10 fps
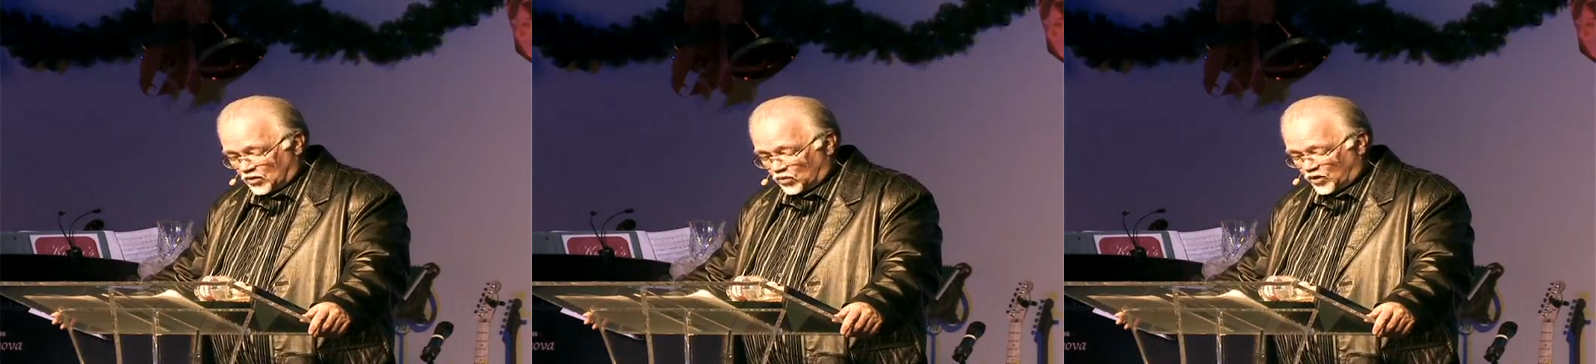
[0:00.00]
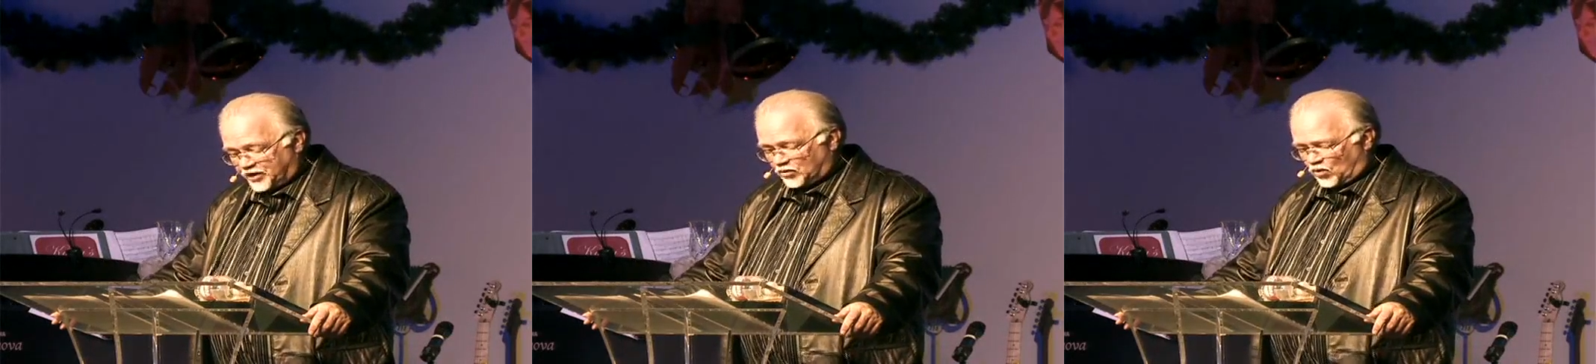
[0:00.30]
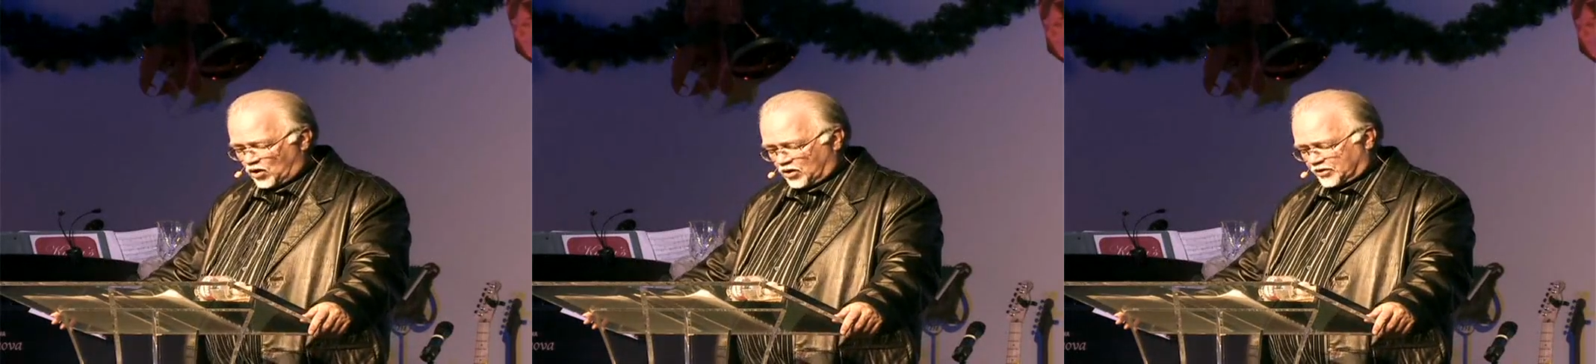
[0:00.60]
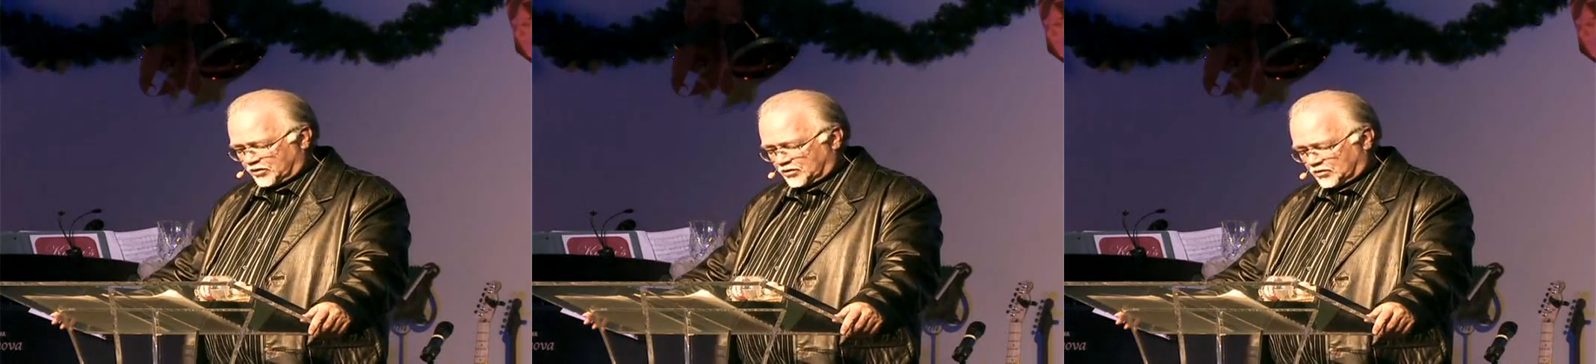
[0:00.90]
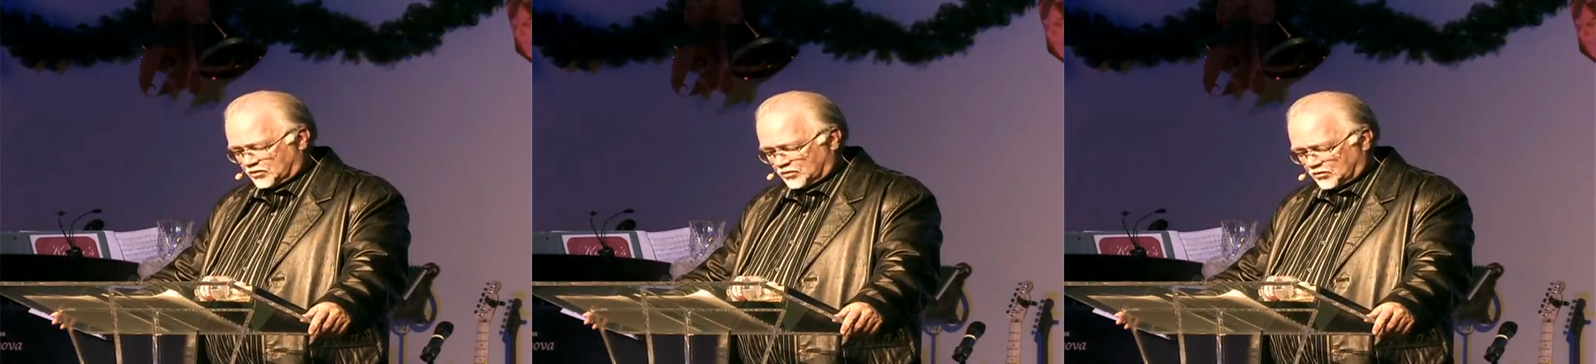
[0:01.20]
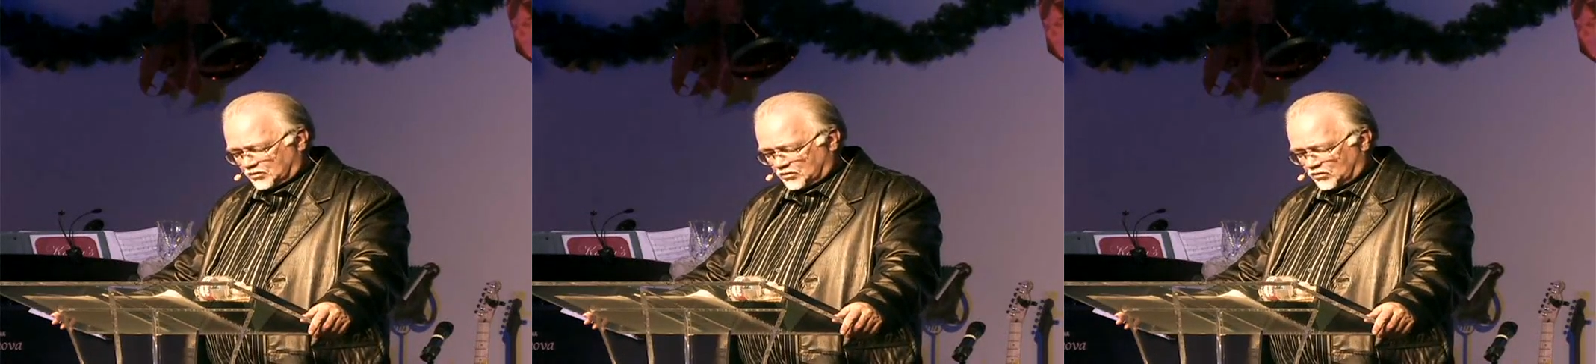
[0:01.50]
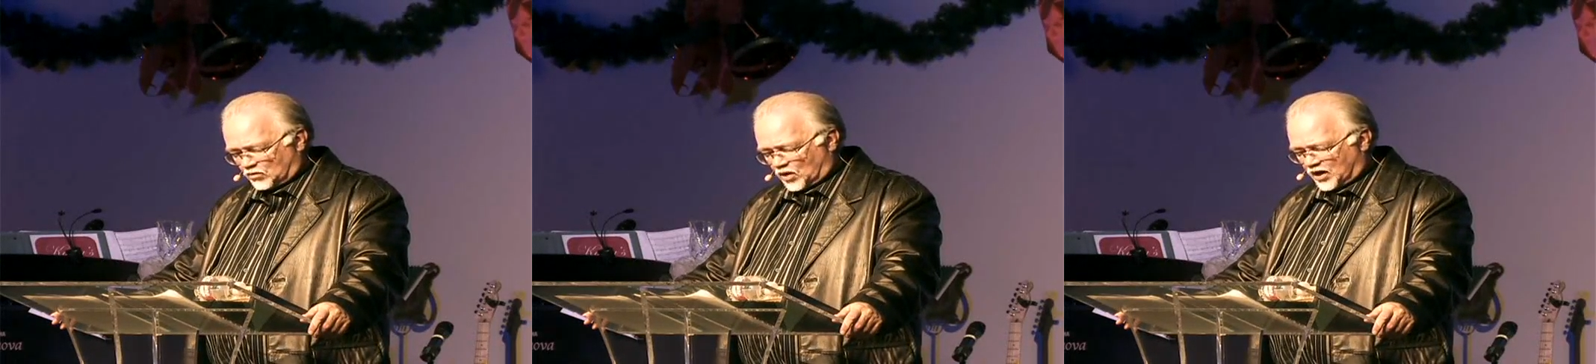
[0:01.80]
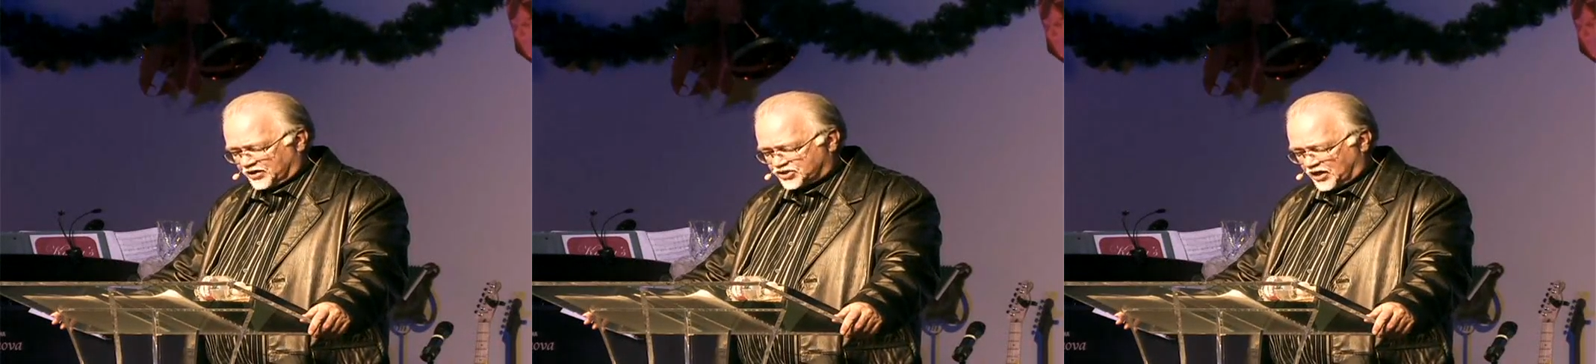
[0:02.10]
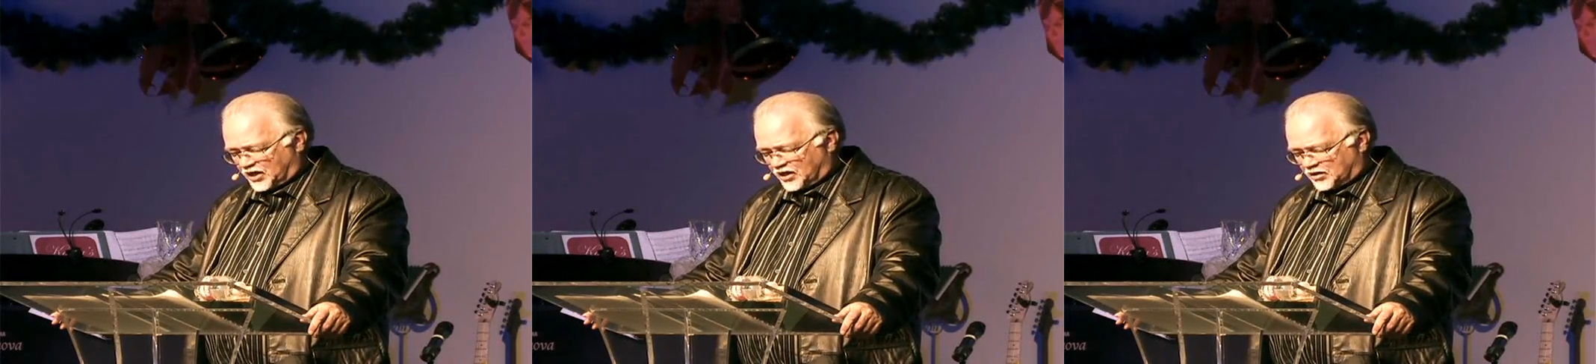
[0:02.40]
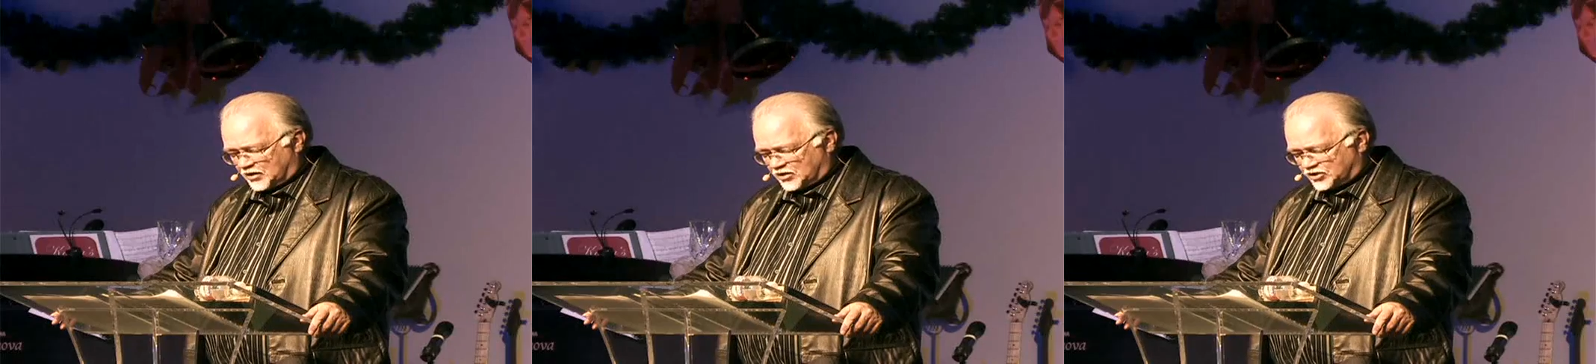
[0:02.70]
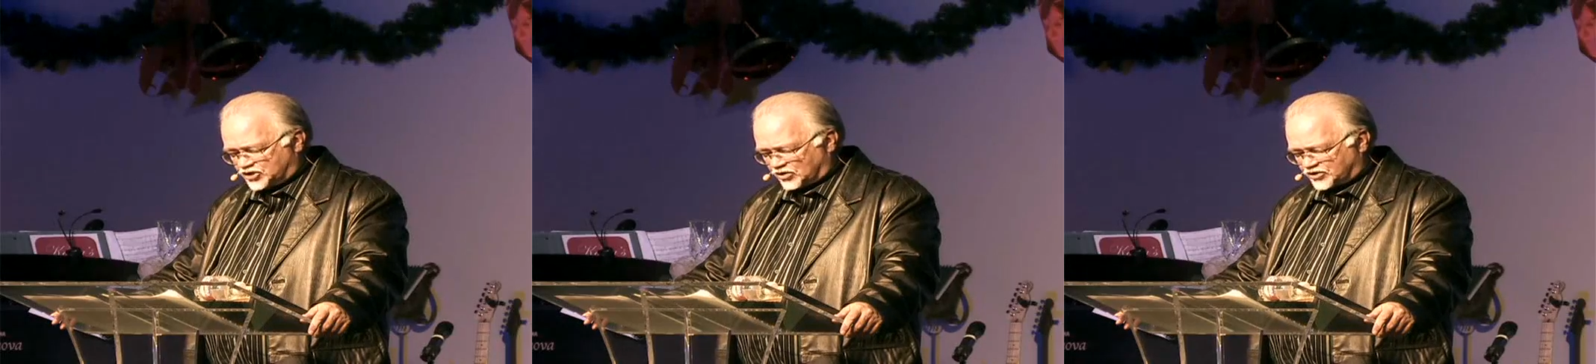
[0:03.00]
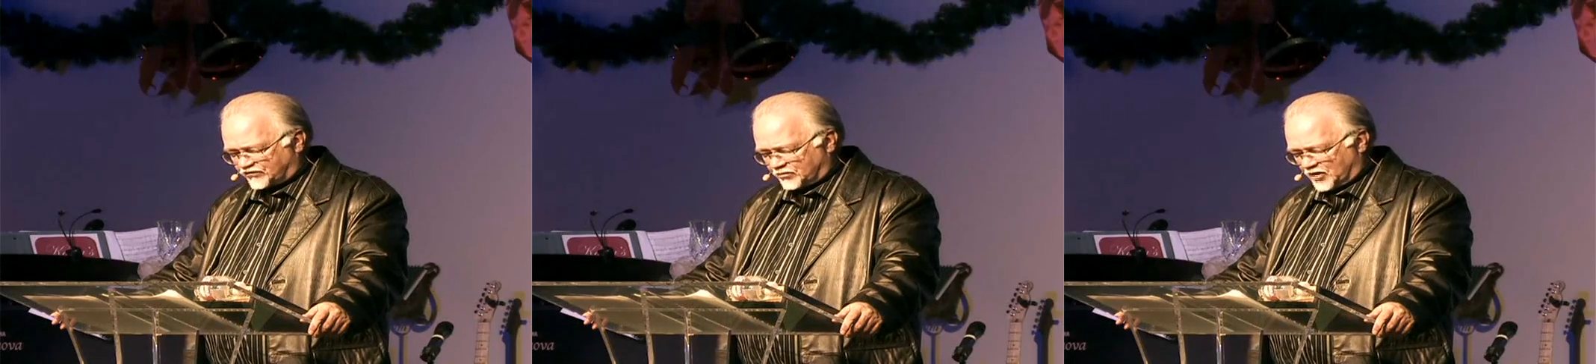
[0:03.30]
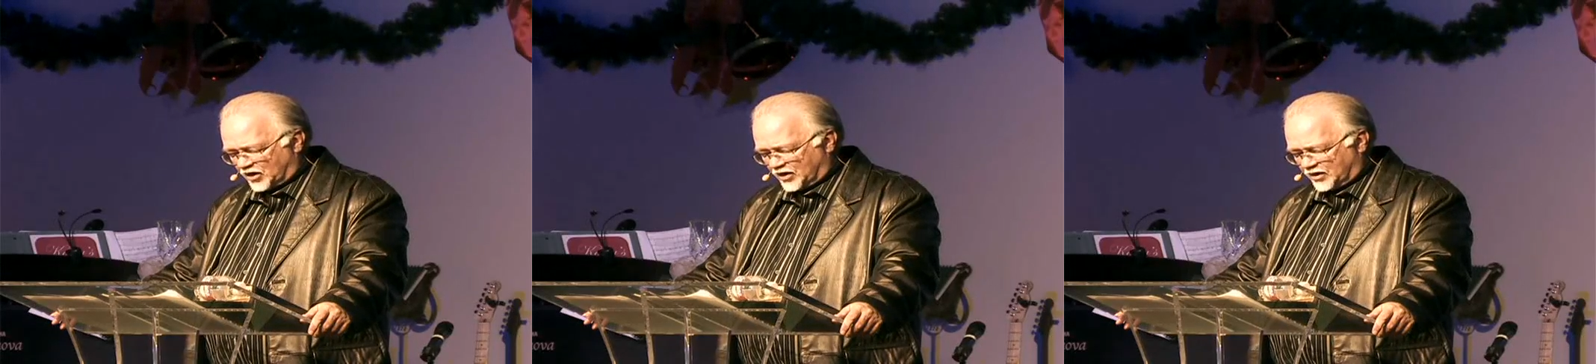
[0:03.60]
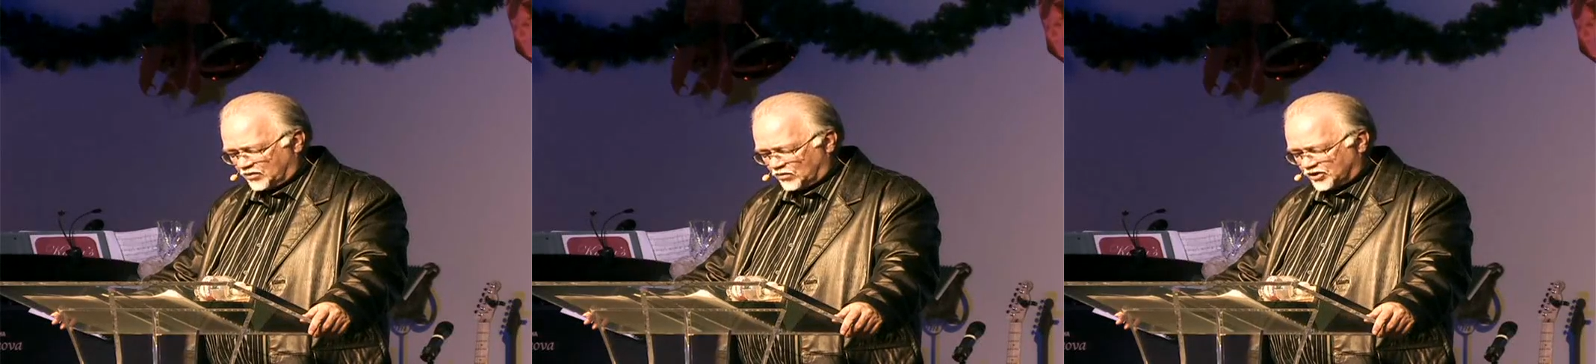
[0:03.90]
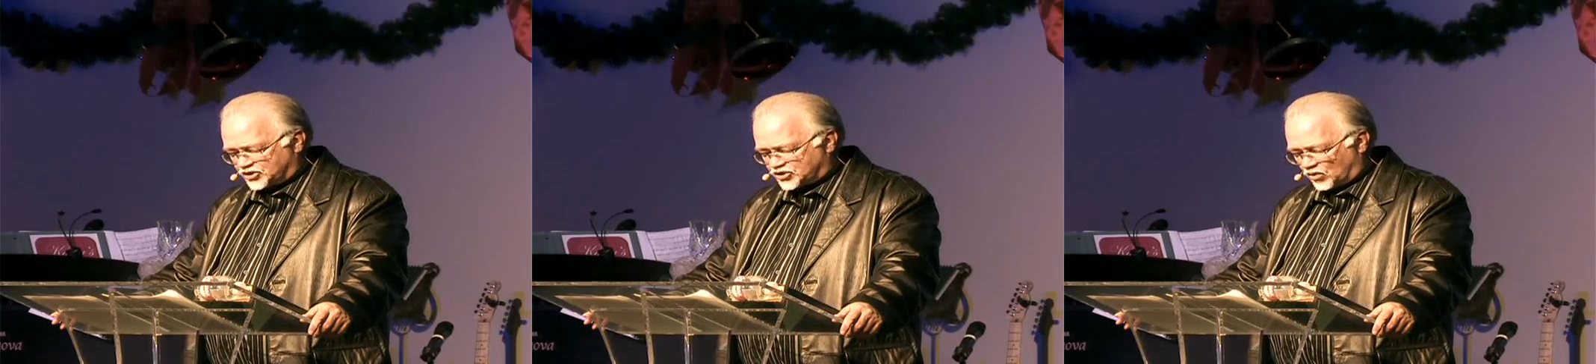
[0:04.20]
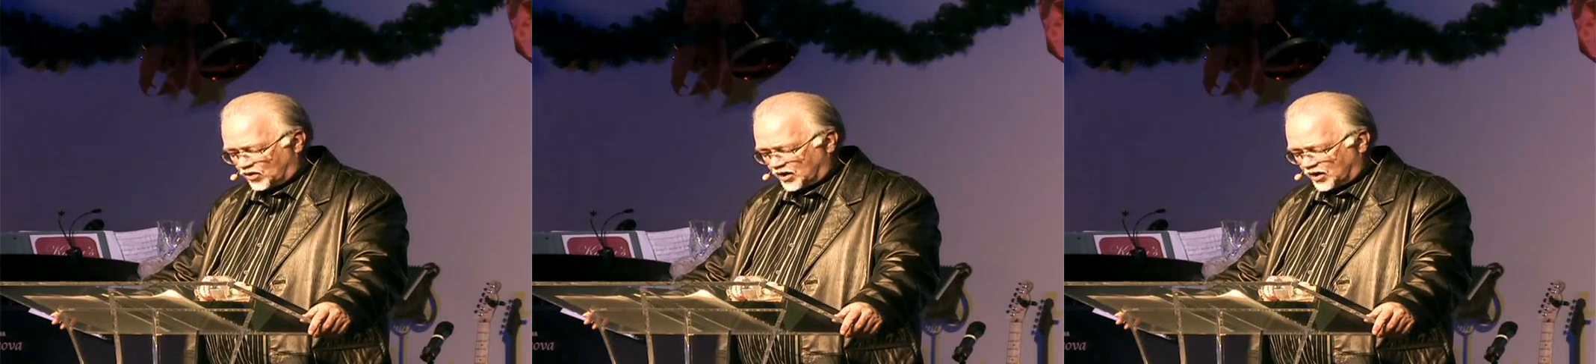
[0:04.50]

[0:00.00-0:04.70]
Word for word: What do you want? Wally said to Joseph and Mary with a short,